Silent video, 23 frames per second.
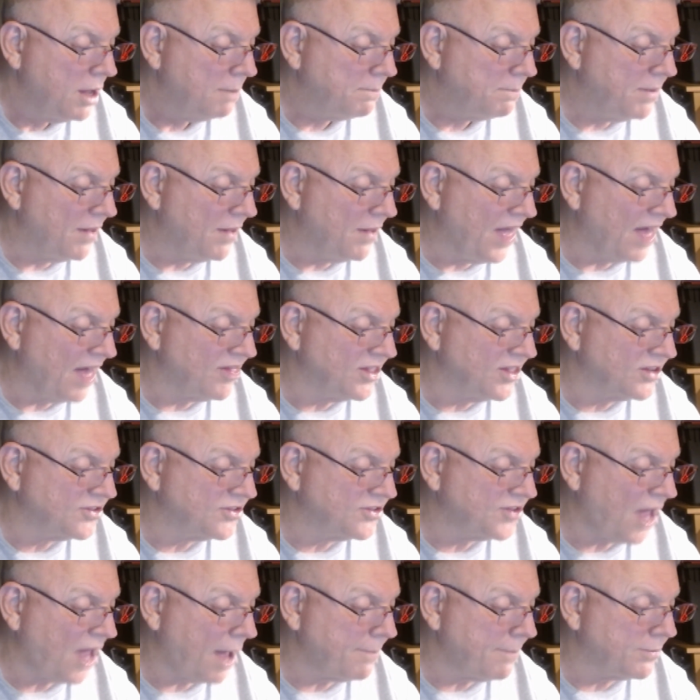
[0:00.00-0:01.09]
but that the
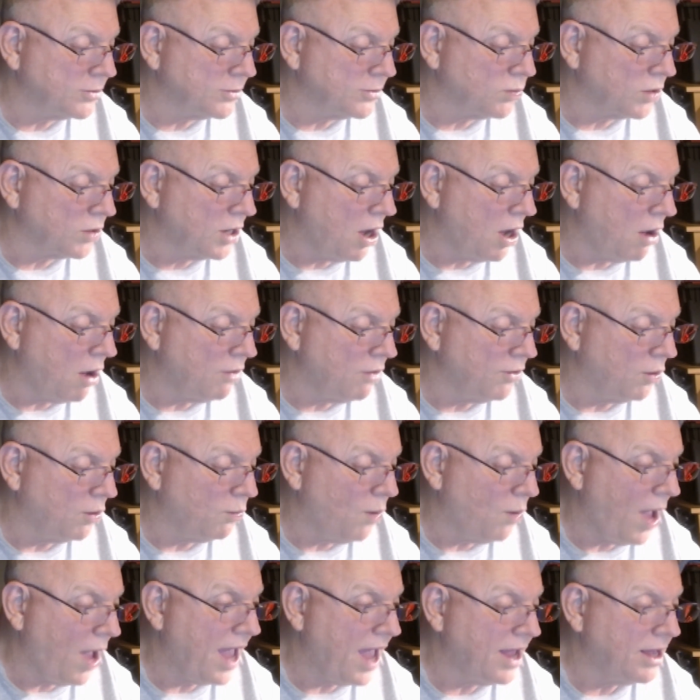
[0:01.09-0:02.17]
disciples were gone
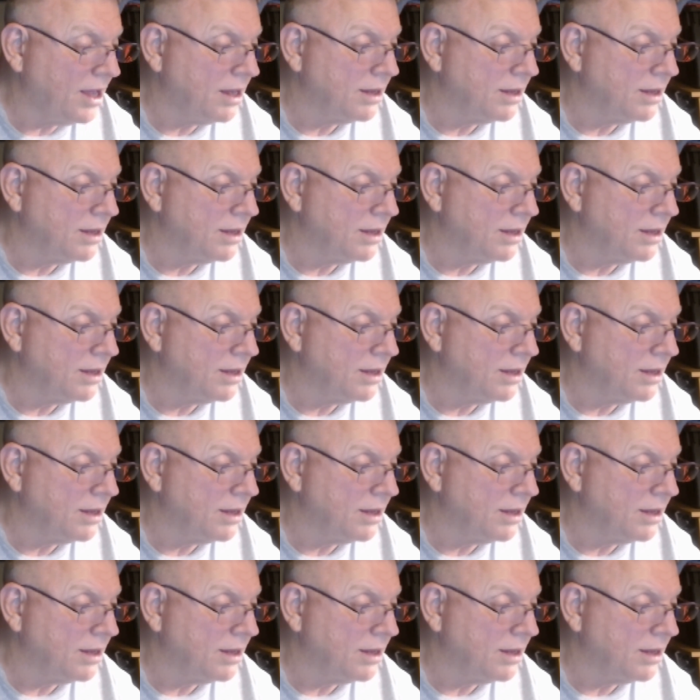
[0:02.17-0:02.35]
away